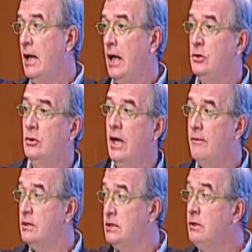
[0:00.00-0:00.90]
and you'll
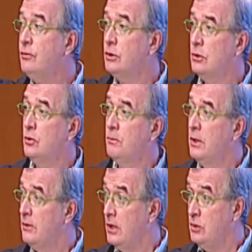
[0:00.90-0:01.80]
have a different loop
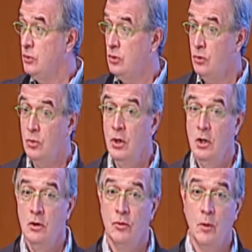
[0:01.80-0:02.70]
than you do
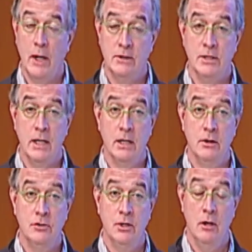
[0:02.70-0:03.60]
for what I'd say
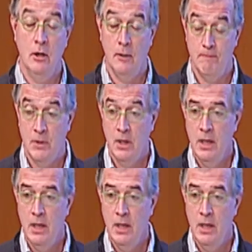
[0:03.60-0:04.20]
is um,